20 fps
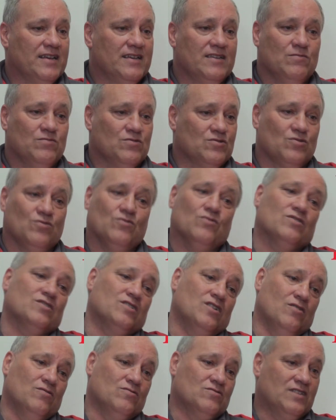He will score his
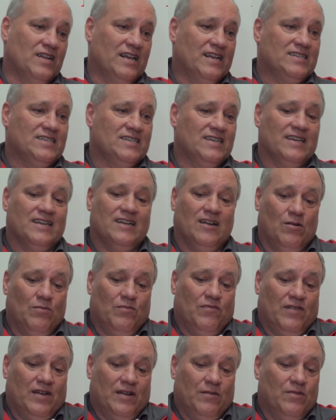goals next year and
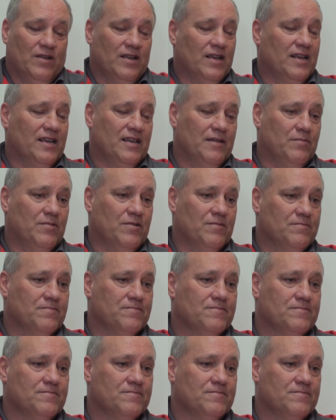hopefully we can keep him.